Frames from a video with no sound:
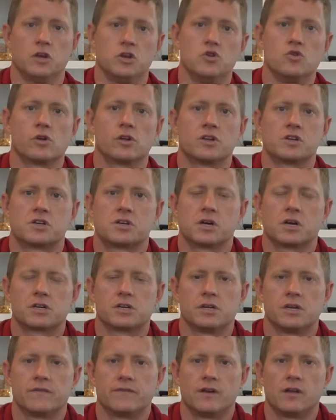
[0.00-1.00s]
new
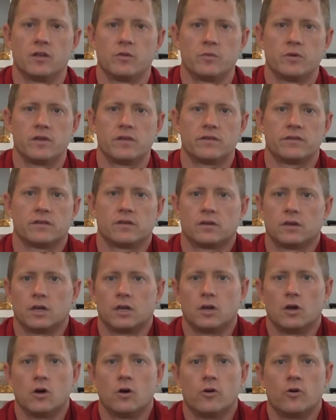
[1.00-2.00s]
construction developments and,
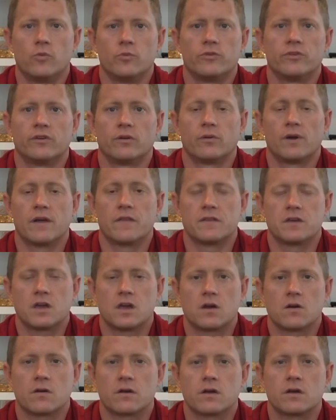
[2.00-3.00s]
and homes around the
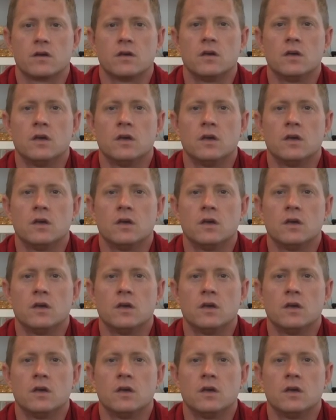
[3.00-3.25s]
area.